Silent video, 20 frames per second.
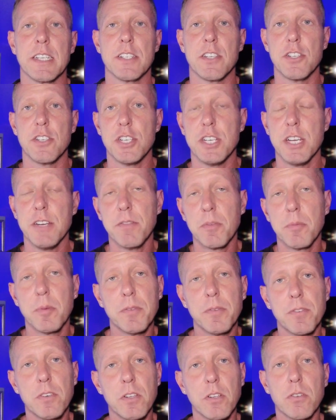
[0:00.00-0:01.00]
It's
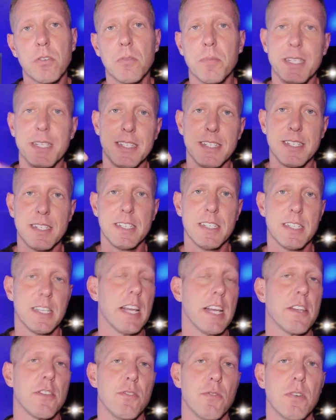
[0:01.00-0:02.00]
achievable for local businesses
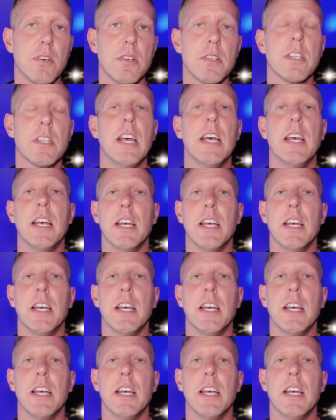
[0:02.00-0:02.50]
like yours,